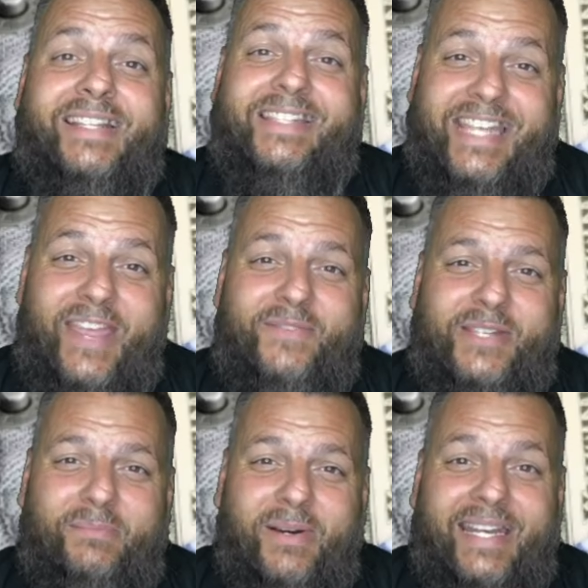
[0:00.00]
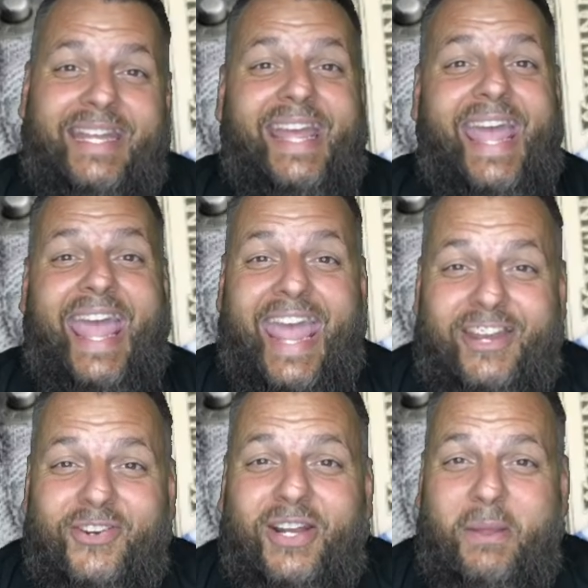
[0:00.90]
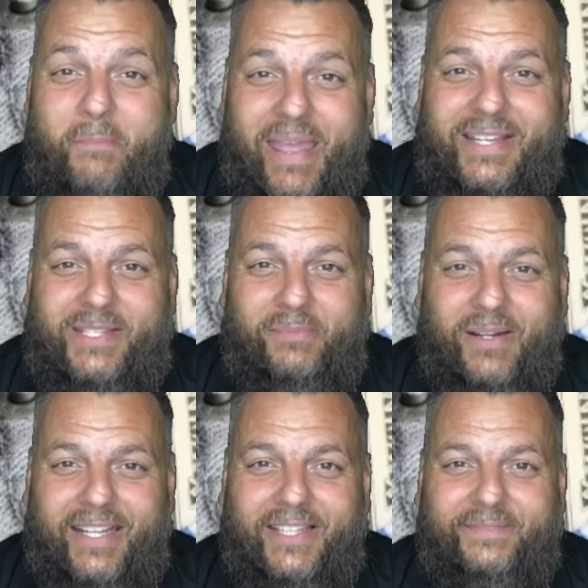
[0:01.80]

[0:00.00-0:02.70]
to save some money and you're going to make some money.